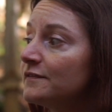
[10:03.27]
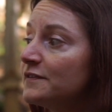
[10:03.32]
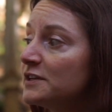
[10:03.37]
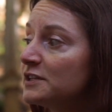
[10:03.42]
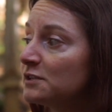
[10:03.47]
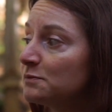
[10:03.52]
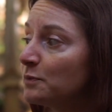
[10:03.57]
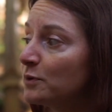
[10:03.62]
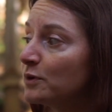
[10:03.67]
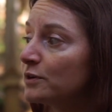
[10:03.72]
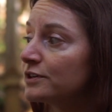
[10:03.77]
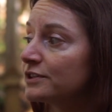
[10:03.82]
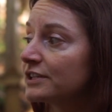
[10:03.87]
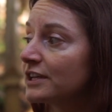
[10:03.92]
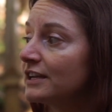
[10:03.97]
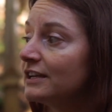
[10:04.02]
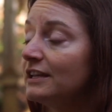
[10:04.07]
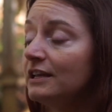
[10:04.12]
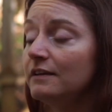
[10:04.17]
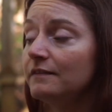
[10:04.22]
the spores
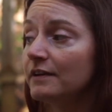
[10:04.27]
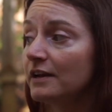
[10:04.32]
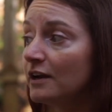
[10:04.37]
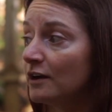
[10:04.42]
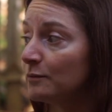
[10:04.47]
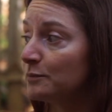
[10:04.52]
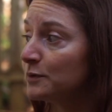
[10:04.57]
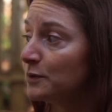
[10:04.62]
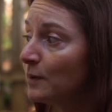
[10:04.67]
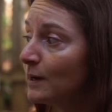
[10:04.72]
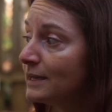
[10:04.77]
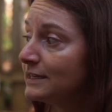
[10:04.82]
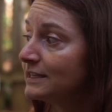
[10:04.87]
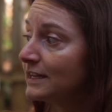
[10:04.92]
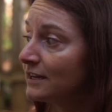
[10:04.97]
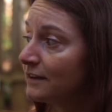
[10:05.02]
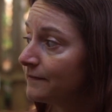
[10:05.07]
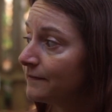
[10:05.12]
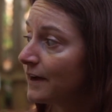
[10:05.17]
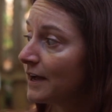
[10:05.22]
can even help you
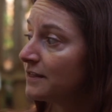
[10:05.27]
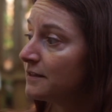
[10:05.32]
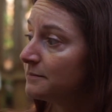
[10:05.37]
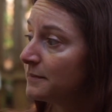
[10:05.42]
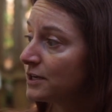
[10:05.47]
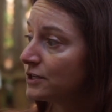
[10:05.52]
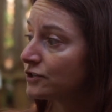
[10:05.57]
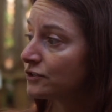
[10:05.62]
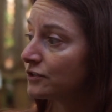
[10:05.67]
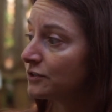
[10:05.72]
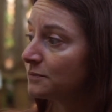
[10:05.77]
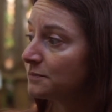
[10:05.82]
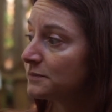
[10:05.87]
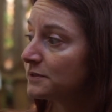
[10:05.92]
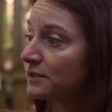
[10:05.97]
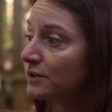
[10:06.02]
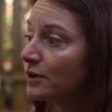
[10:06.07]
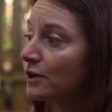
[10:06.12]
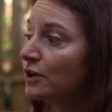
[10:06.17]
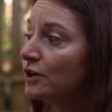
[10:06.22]
identify the
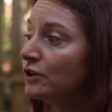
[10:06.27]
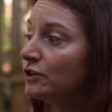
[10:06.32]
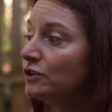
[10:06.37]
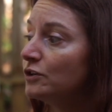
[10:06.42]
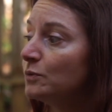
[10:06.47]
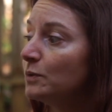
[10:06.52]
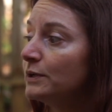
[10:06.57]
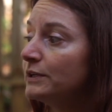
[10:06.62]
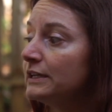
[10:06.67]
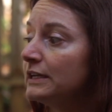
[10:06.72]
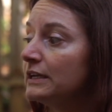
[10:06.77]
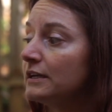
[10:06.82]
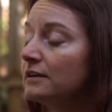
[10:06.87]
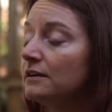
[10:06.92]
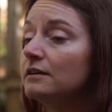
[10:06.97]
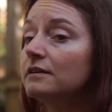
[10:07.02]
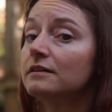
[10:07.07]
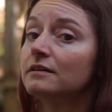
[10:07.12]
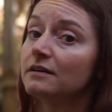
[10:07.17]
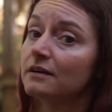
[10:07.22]
mushrooms. You will need
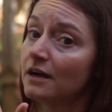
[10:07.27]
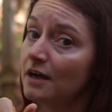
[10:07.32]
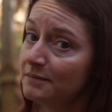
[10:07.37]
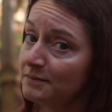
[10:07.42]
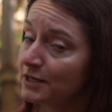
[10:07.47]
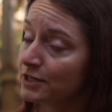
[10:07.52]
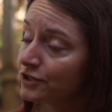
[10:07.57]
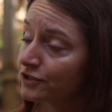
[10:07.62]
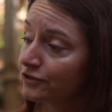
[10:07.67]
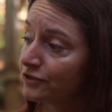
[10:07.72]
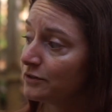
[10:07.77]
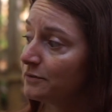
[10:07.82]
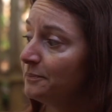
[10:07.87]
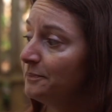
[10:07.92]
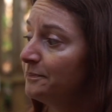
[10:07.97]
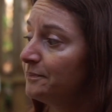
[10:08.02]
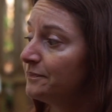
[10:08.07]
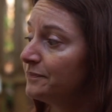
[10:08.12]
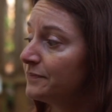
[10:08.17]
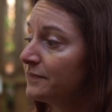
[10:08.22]
a mushroom,
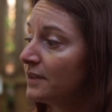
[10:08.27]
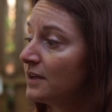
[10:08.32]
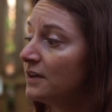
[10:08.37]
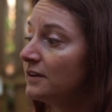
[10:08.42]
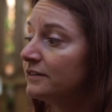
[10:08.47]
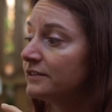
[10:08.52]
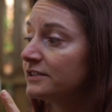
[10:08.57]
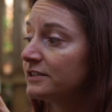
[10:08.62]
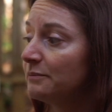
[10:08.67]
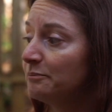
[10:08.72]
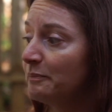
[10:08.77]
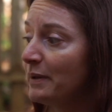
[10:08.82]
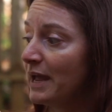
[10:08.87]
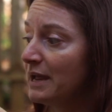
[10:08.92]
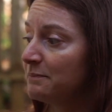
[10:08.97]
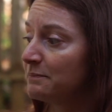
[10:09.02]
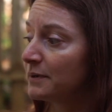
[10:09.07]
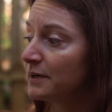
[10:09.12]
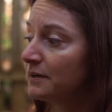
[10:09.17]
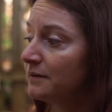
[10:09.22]
some
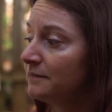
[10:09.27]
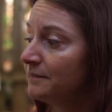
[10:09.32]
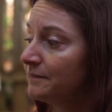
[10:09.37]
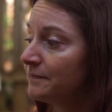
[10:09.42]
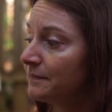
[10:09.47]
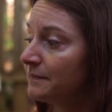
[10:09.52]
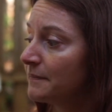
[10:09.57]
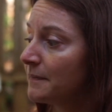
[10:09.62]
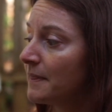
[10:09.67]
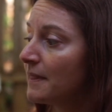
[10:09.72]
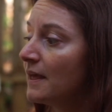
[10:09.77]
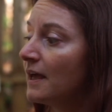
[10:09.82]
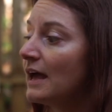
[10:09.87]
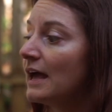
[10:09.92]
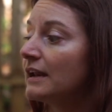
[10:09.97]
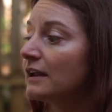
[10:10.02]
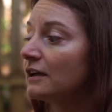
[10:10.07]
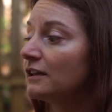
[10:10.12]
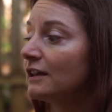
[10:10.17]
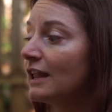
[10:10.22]
paper,
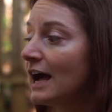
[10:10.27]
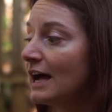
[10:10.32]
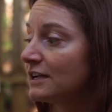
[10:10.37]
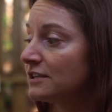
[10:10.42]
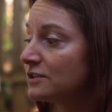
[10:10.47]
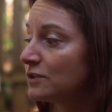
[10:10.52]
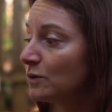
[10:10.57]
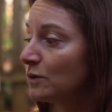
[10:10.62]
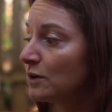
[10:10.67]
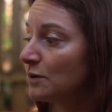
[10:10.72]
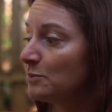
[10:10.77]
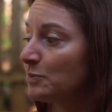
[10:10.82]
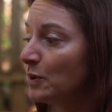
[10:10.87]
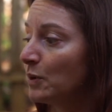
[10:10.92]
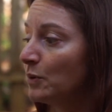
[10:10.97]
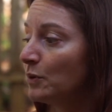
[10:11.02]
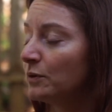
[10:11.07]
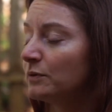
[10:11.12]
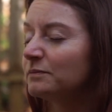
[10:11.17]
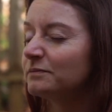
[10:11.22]
and a glass or a
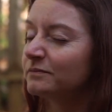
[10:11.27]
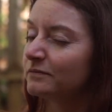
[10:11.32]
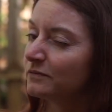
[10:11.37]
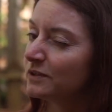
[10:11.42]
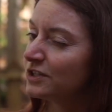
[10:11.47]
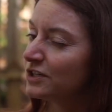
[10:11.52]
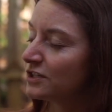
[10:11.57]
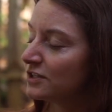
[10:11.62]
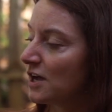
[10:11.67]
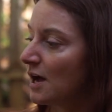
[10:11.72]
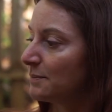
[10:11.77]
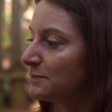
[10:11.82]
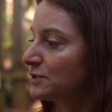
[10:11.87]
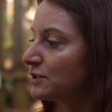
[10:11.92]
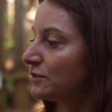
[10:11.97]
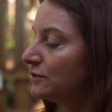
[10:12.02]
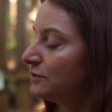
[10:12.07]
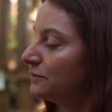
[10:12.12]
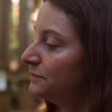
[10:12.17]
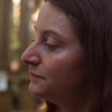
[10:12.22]
bowl, which is
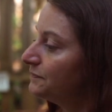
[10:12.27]
optional.